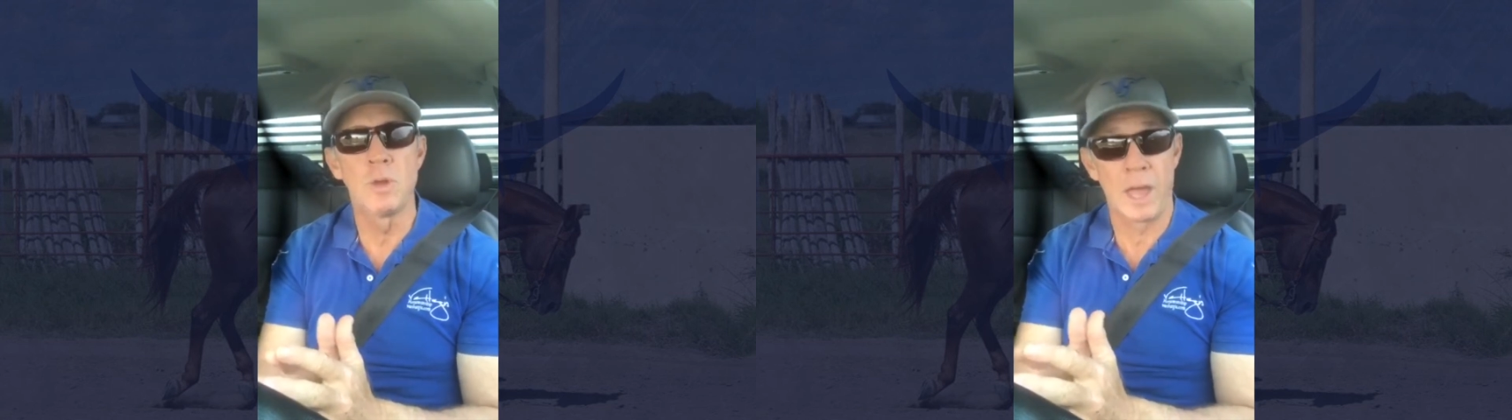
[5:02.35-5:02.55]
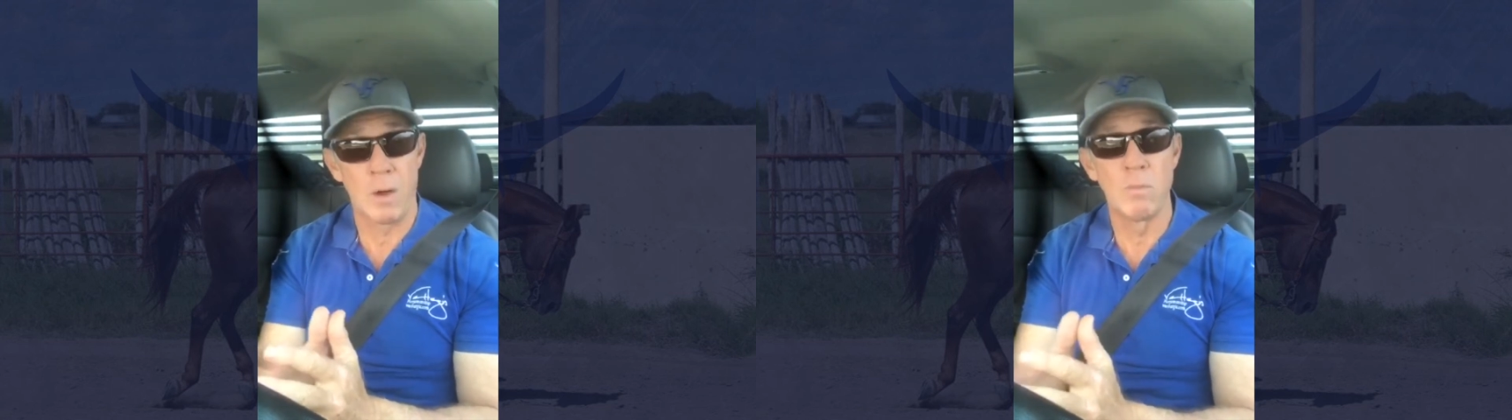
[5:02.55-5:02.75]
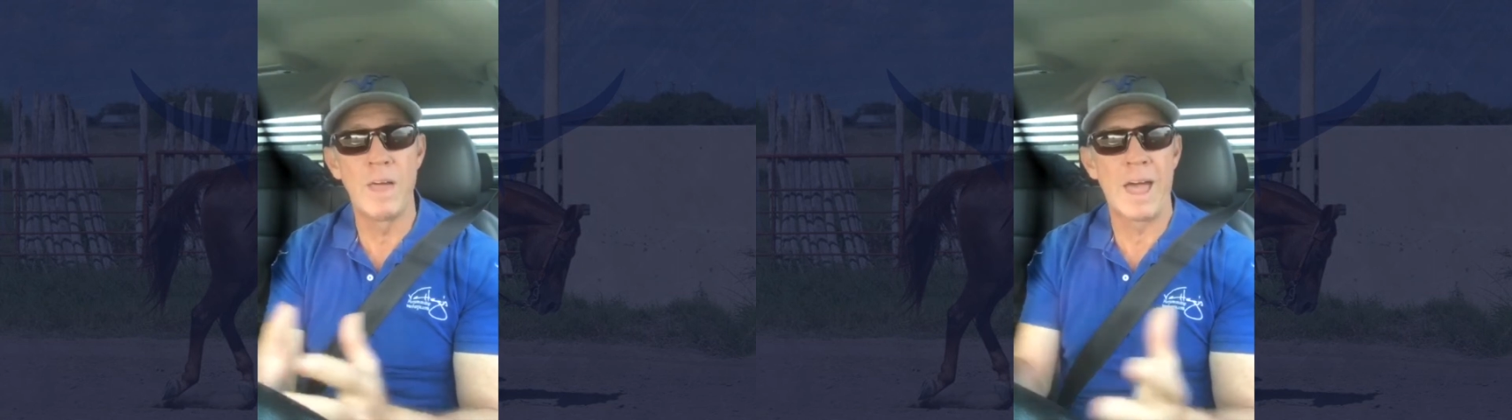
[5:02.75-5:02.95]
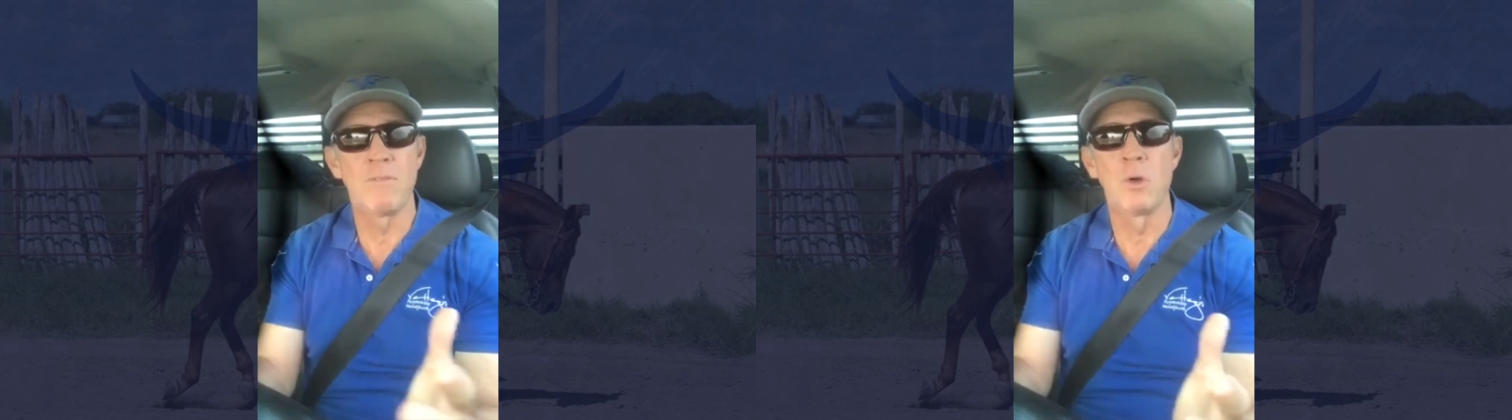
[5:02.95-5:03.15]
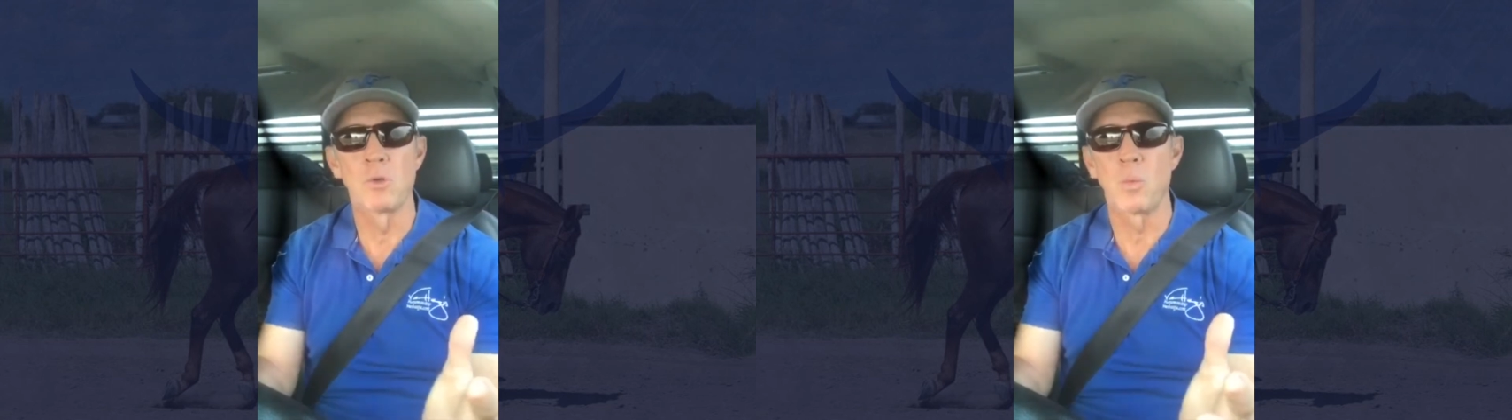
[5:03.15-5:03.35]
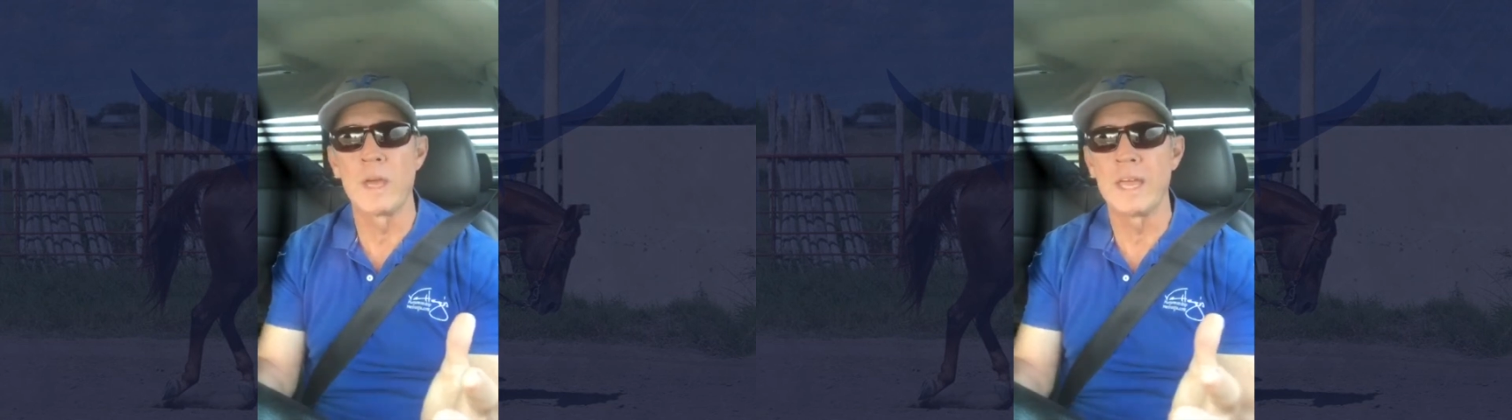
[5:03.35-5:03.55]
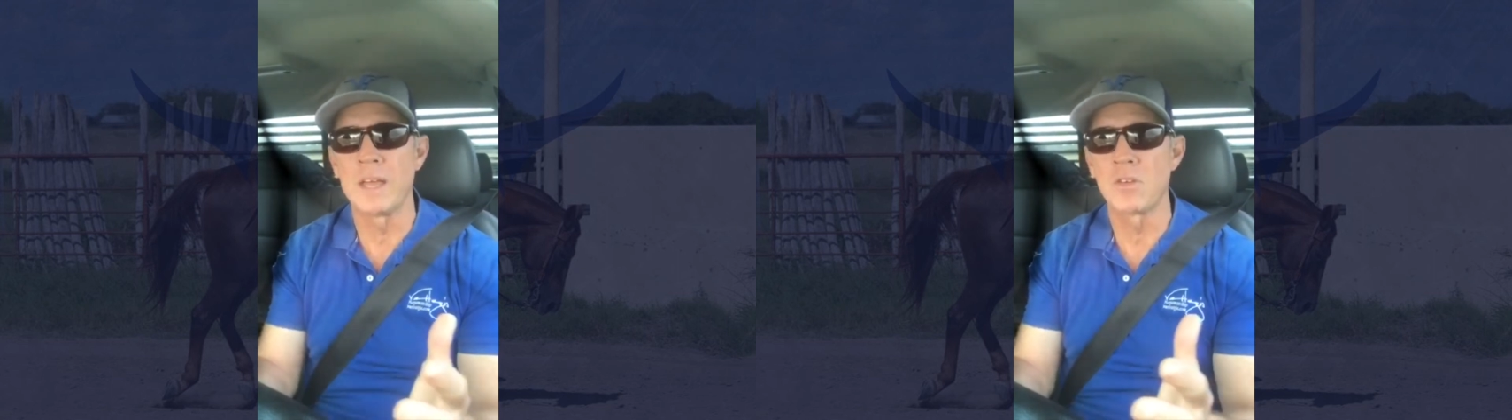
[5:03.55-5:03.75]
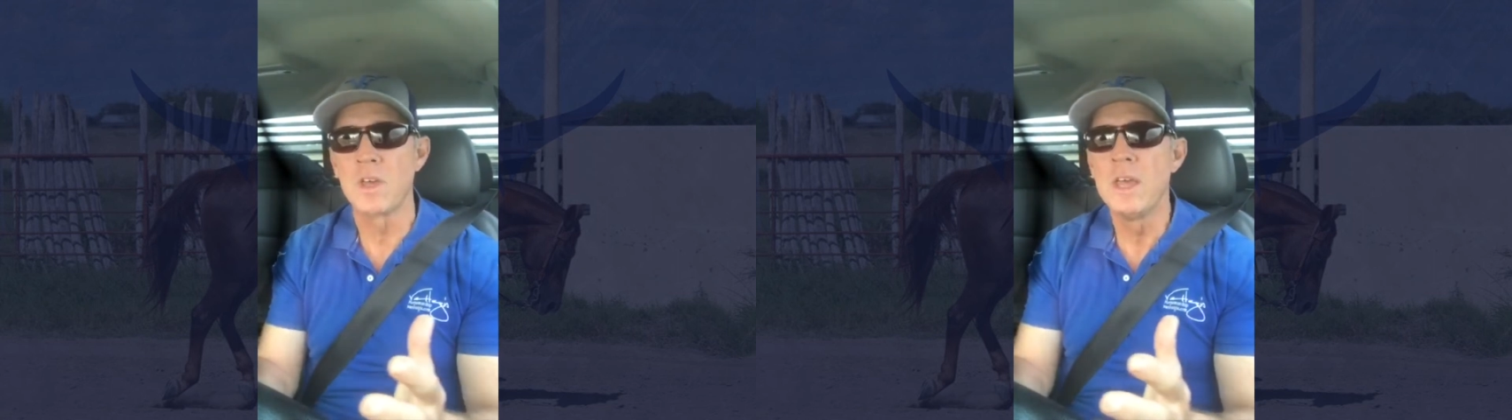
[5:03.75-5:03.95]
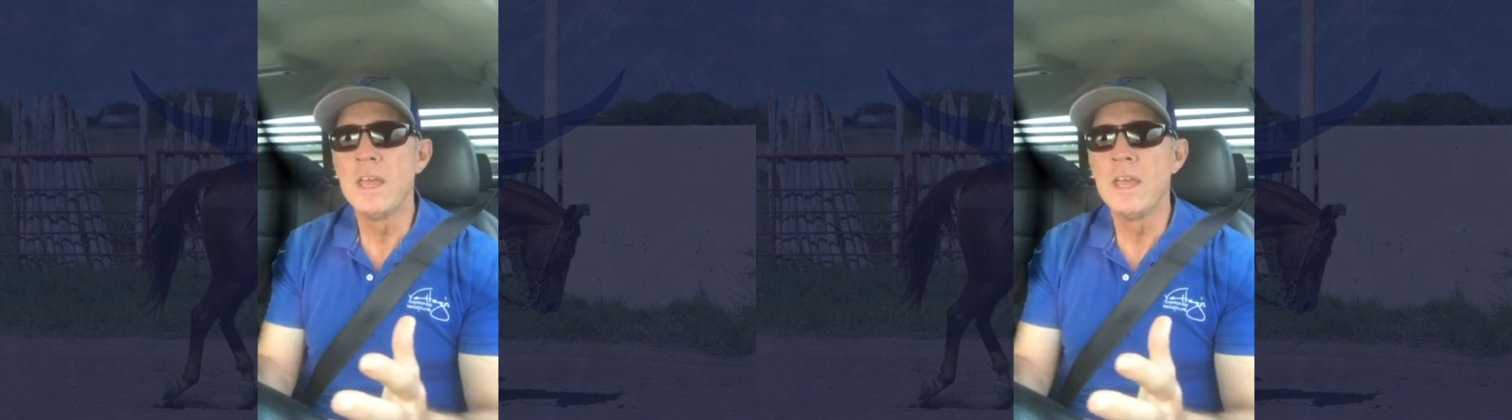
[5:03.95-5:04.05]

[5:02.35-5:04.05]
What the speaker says: to have those wings.